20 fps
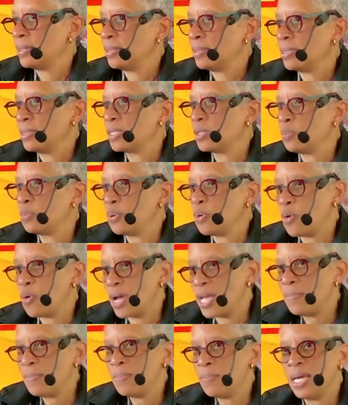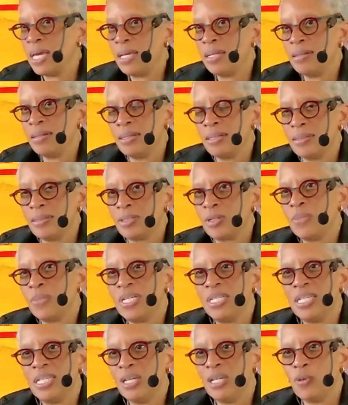disappointment, so many
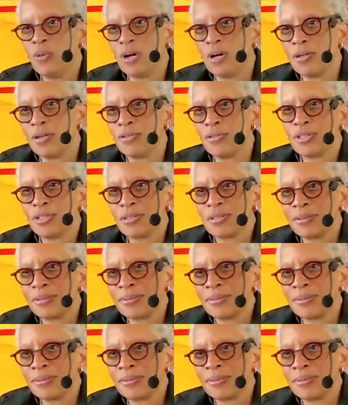D words.